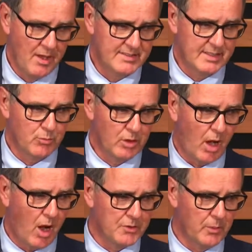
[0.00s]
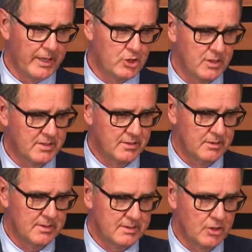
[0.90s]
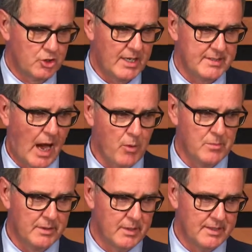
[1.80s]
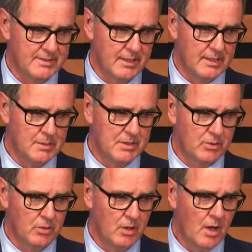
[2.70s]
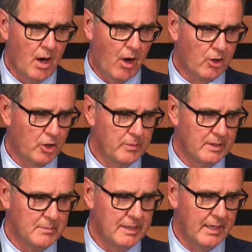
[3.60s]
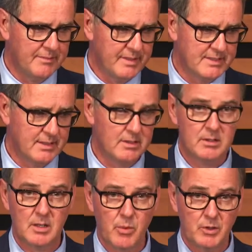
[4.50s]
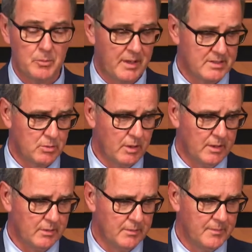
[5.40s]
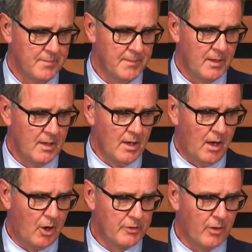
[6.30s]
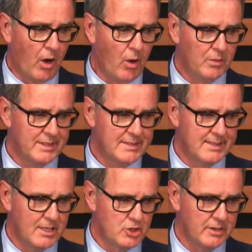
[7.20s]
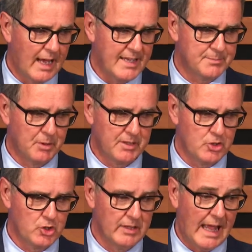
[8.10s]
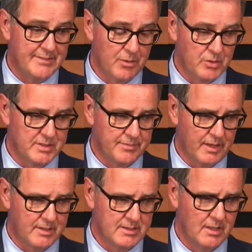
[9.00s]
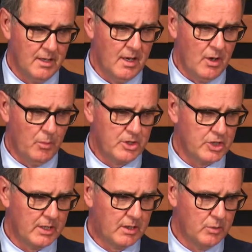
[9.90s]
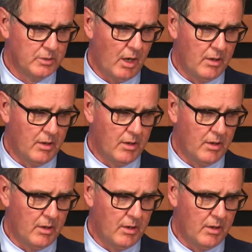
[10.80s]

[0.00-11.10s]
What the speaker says: Several other agents, such as aromatase inhibitor, are currently being investigated in randomized trial. However, all these agents has potential adverse effects, which include